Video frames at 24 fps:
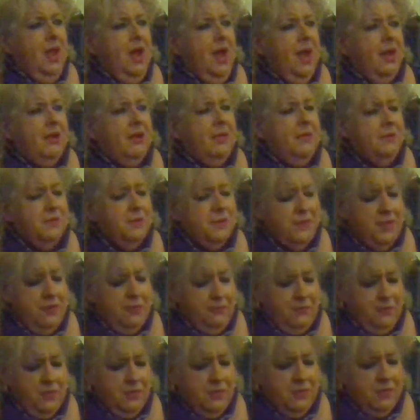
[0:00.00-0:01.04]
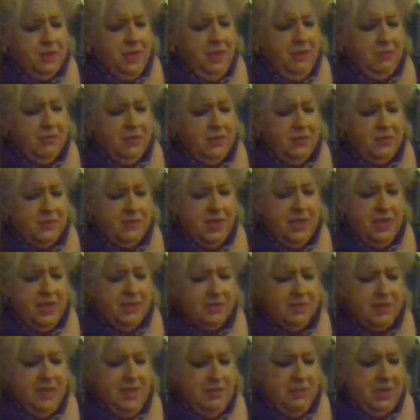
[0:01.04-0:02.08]
I don't know if it was the first time or the second
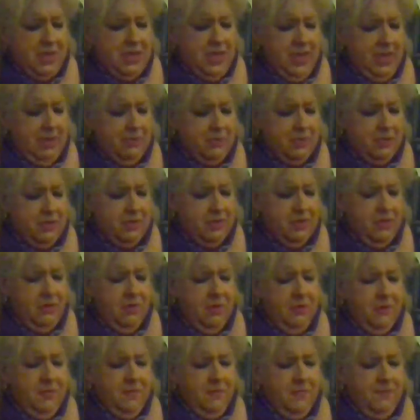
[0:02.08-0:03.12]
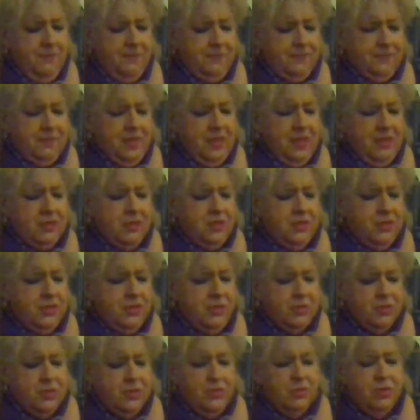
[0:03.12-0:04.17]
time it happened. She
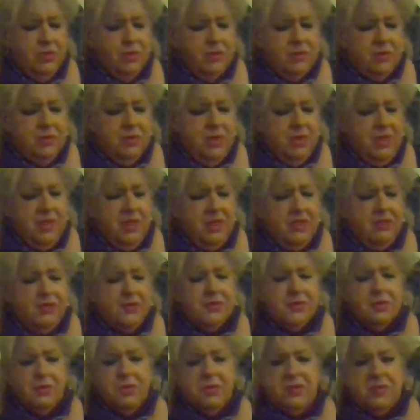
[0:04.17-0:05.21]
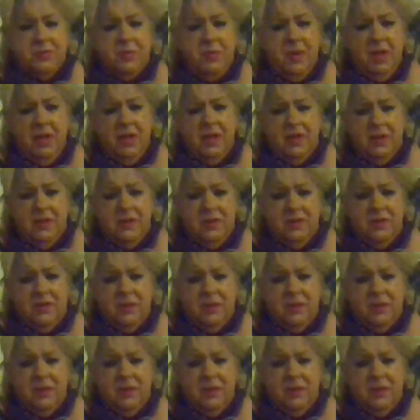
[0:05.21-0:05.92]
took 2 or 3 days to respond.